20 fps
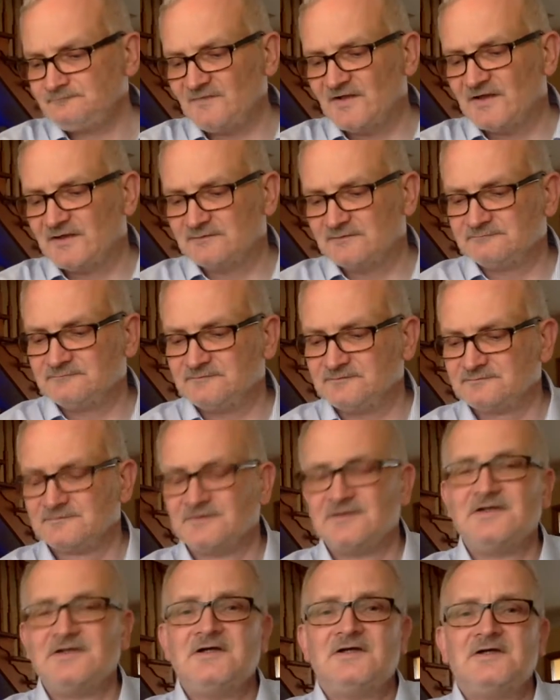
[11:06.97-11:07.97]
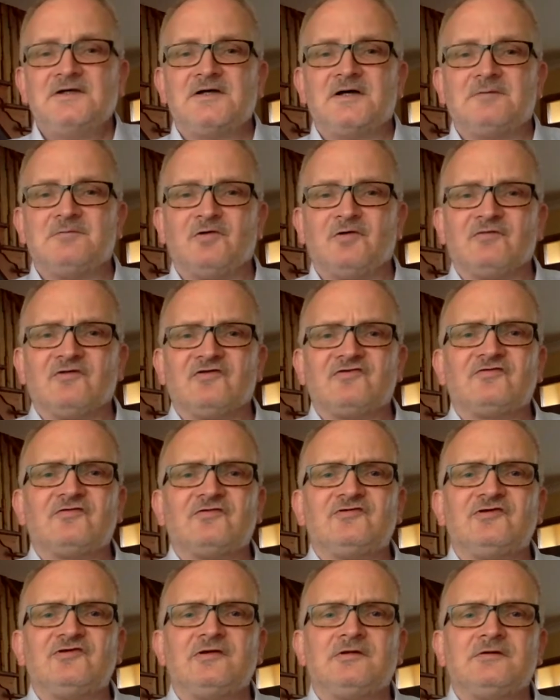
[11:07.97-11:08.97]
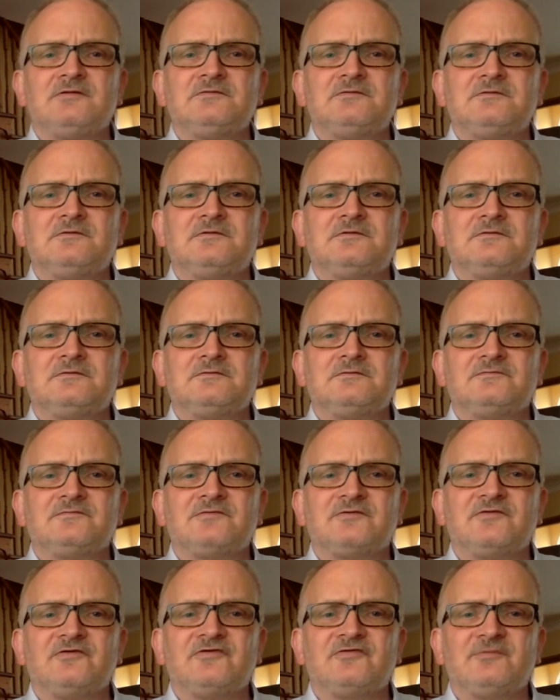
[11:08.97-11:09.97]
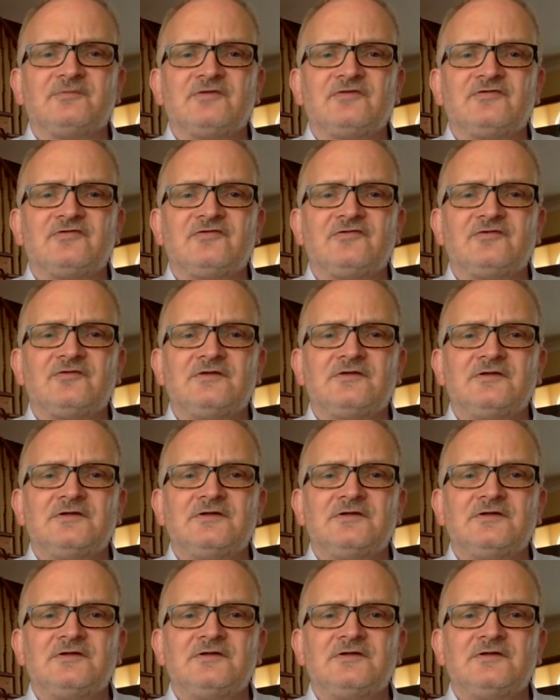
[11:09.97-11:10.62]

I bought this for Jill for Christmas.